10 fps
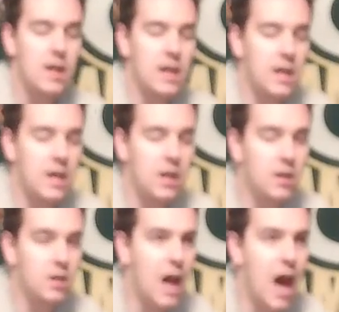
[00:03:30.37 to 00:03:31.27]

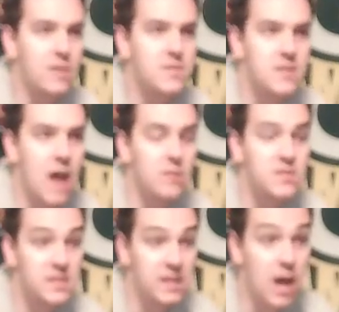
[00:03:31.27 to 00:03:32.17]
in out of
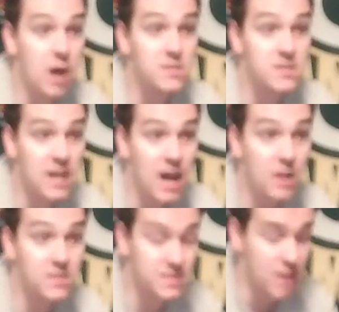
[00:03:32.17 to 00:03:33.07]

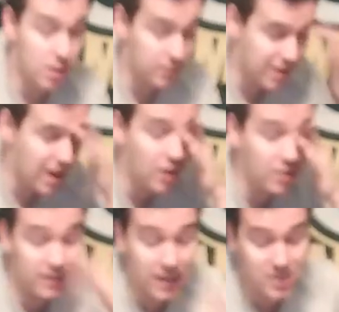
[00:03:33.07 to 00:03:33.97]

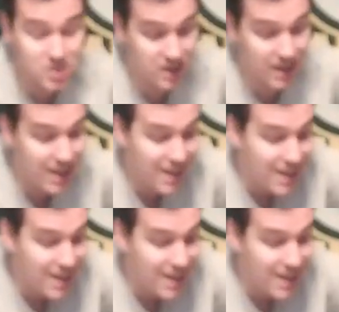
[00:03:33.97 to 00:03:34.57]
the country,